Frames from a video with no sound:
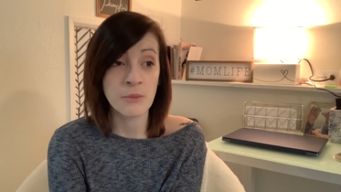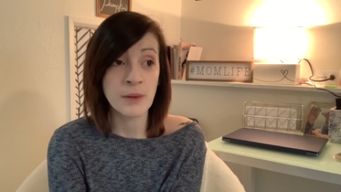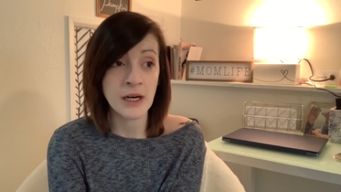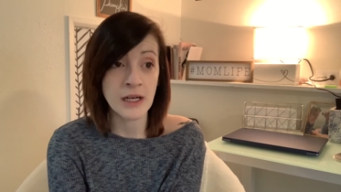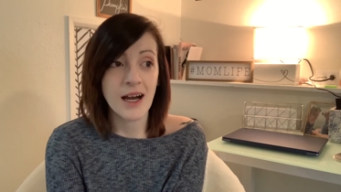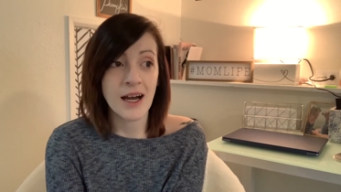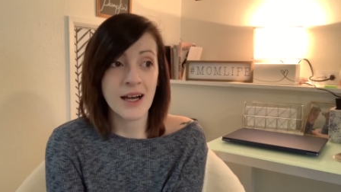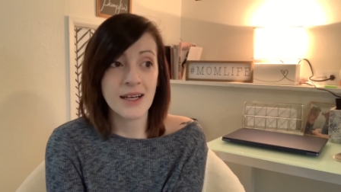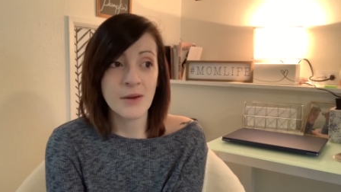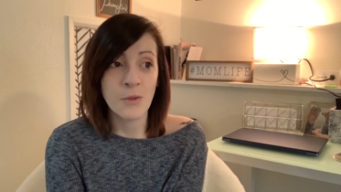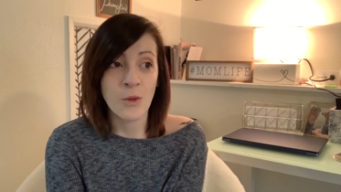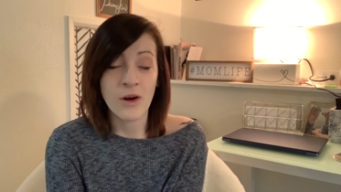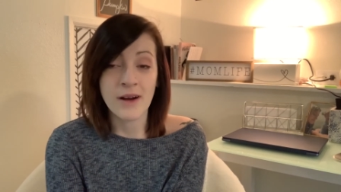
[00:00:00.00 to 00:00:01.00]
but I
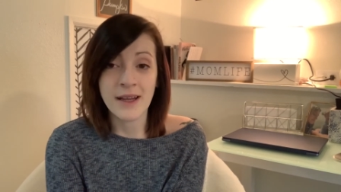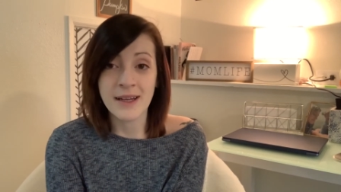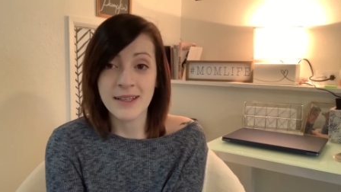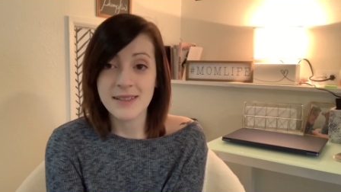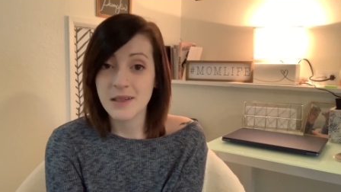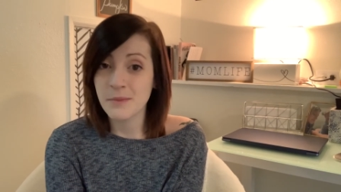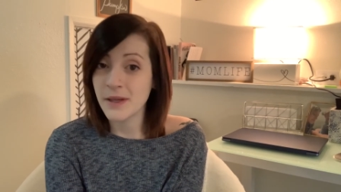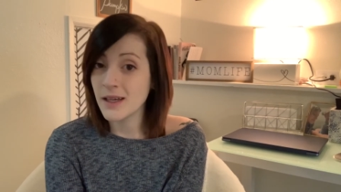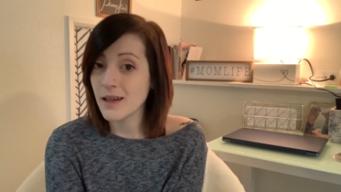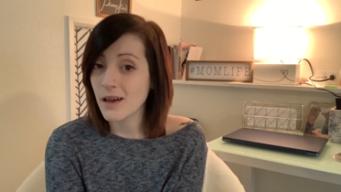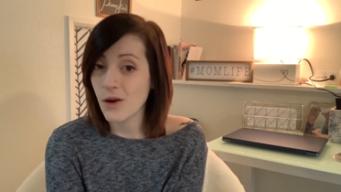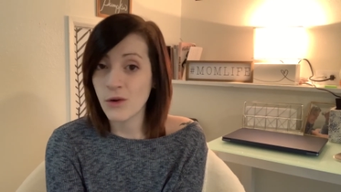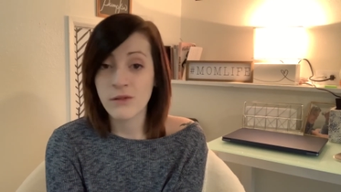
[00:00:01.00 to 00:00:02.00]
wanted it to
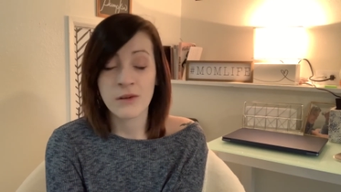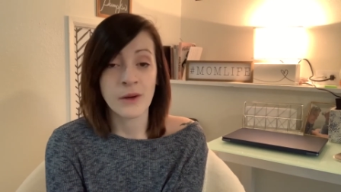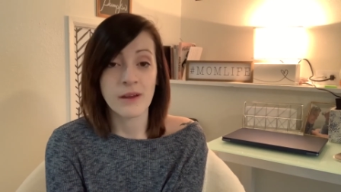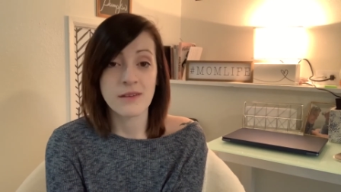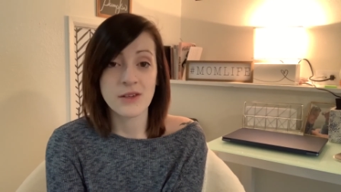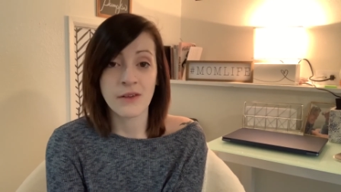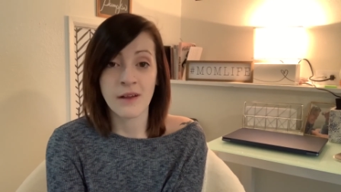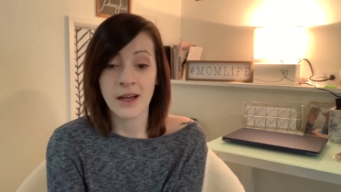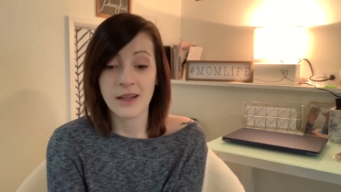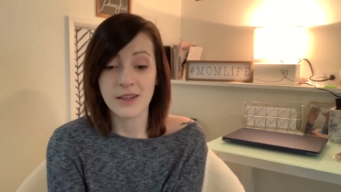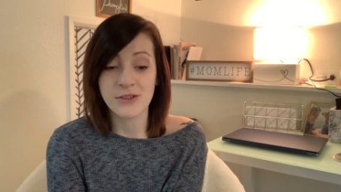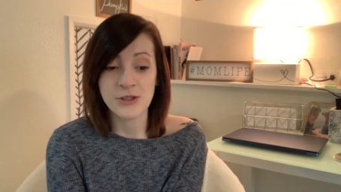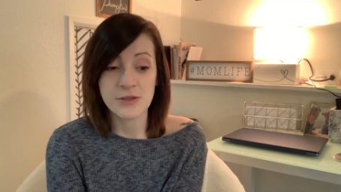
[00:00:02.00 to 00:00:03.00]
be over with so that I
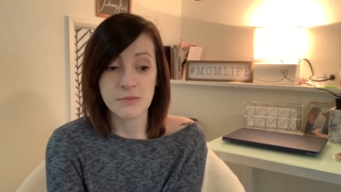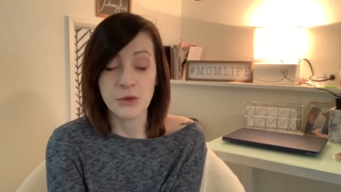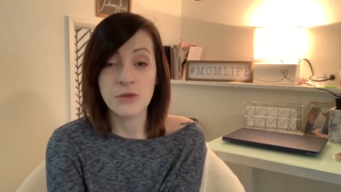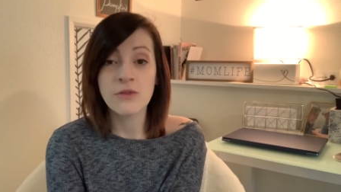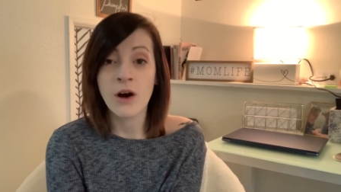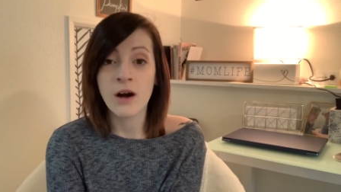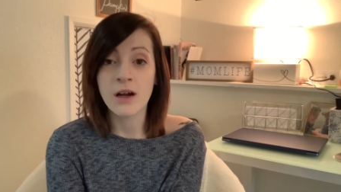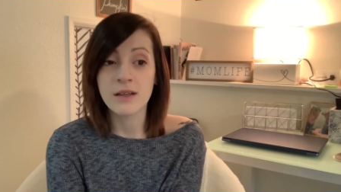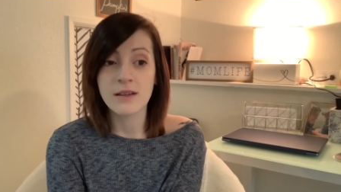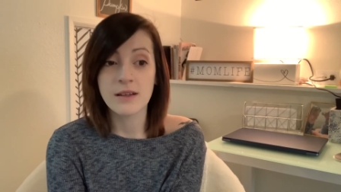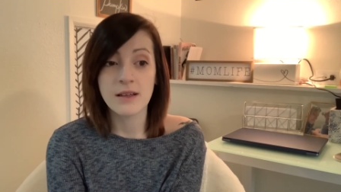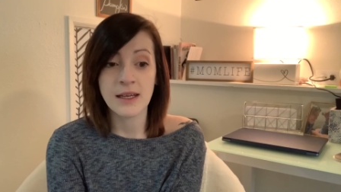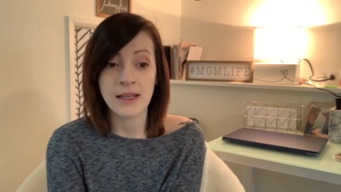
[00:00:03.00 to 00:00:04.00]
could just move on
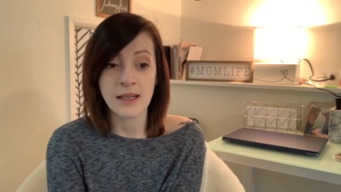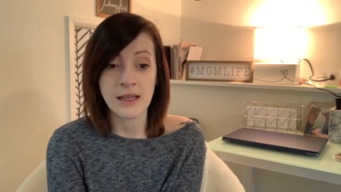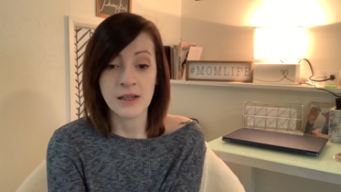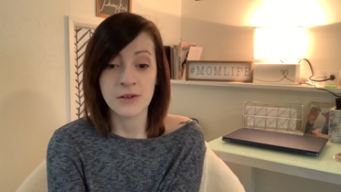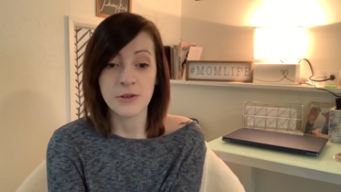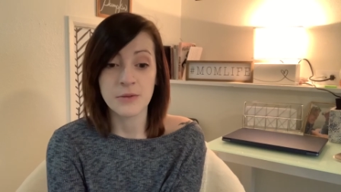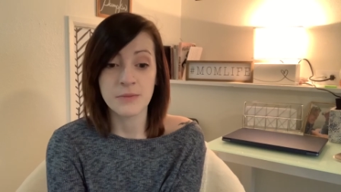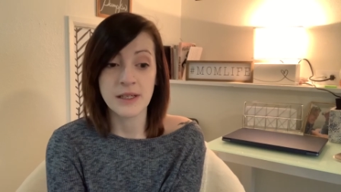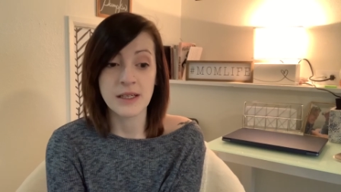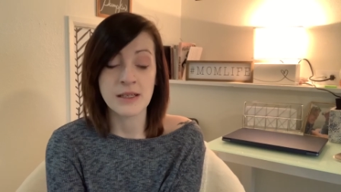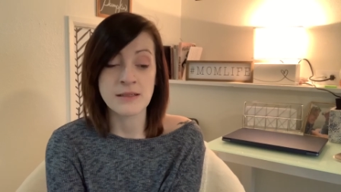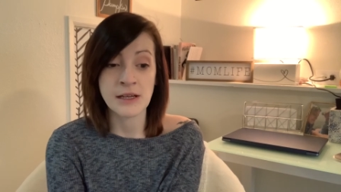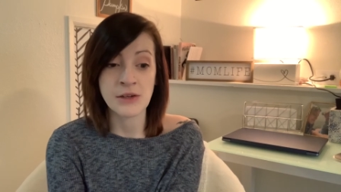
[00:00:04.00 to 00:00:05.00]
and heal,
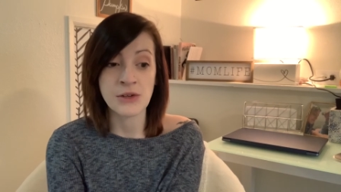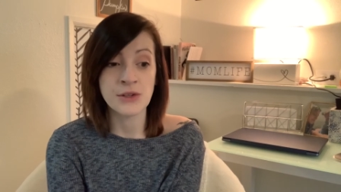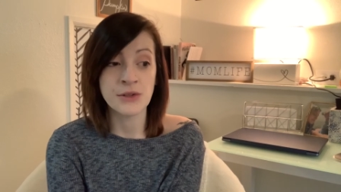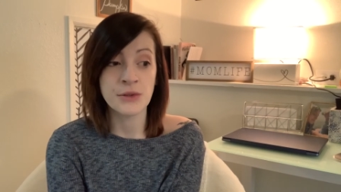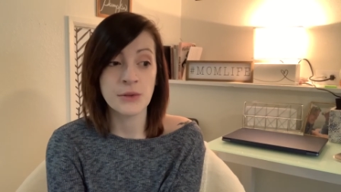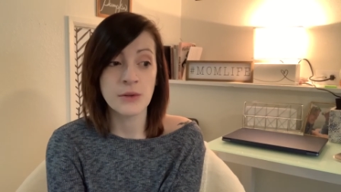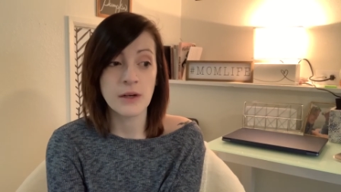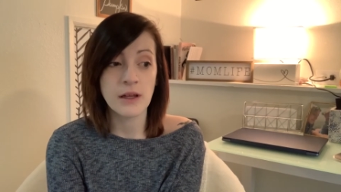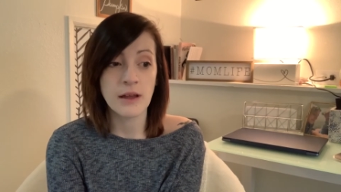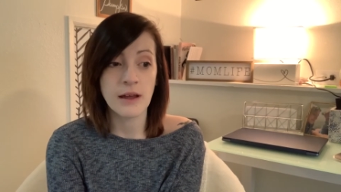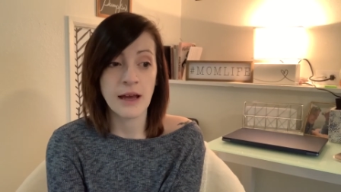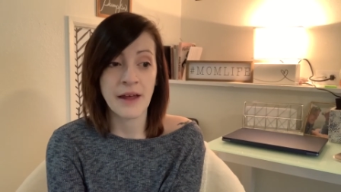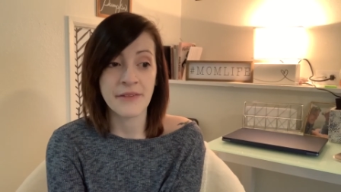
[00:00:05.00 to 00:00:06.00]
because I knew
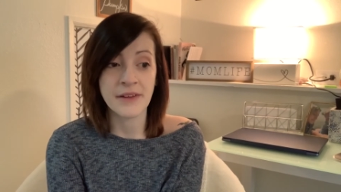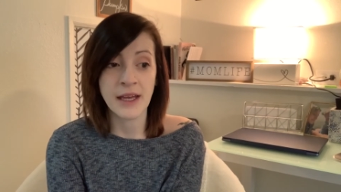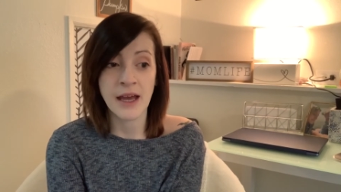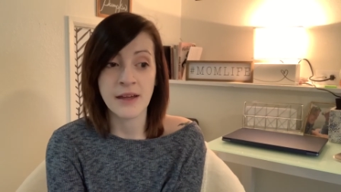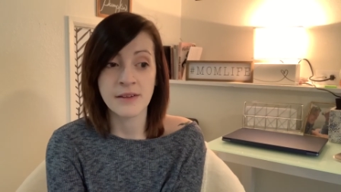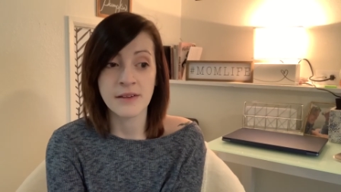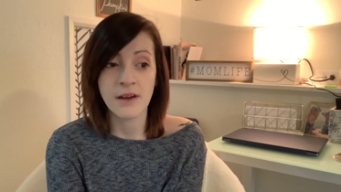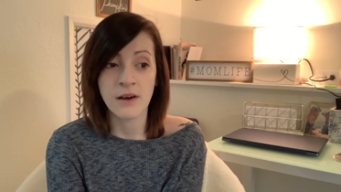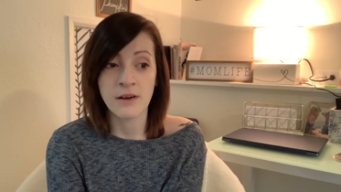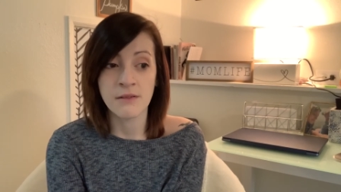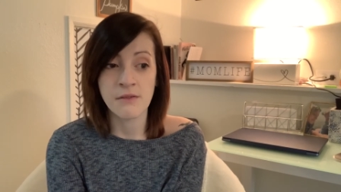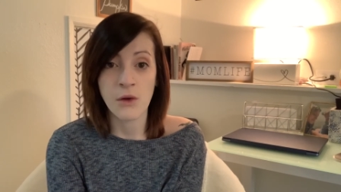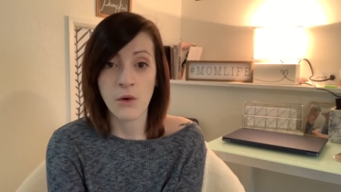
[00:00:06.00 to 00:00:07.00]
at the end
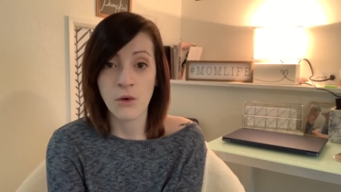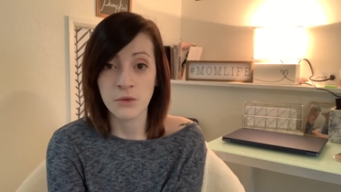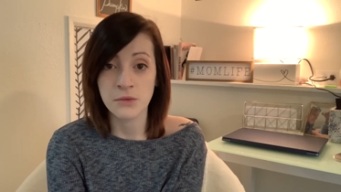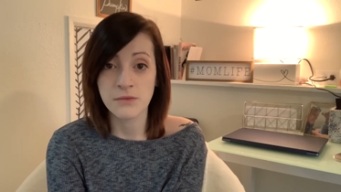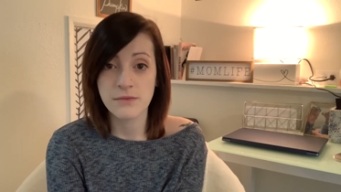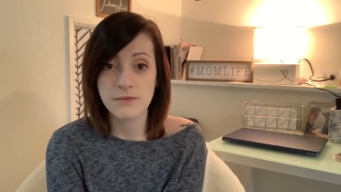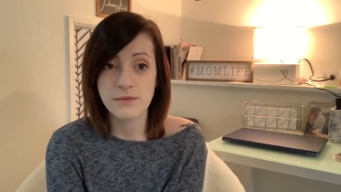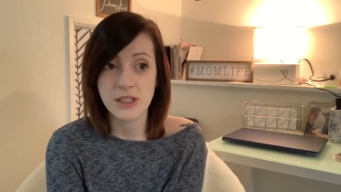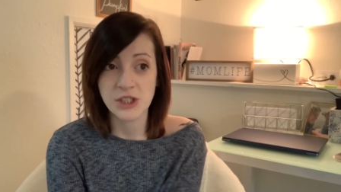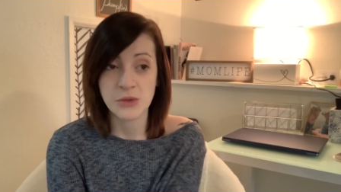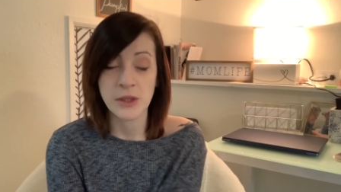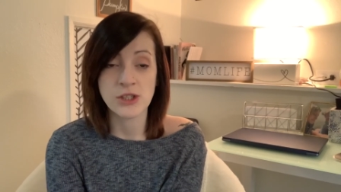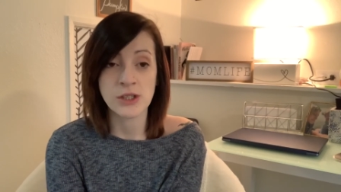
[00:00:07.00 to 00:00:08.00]
of the whole
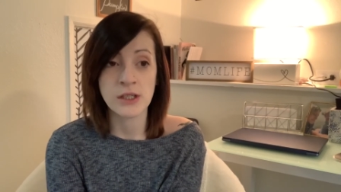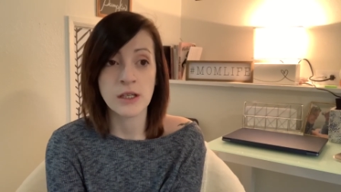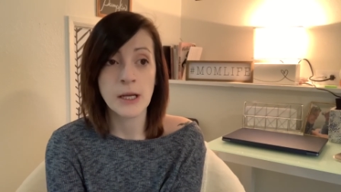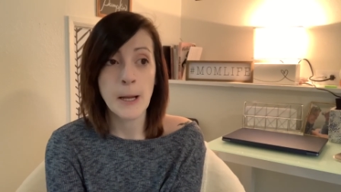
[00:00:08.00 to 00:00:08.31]
situation,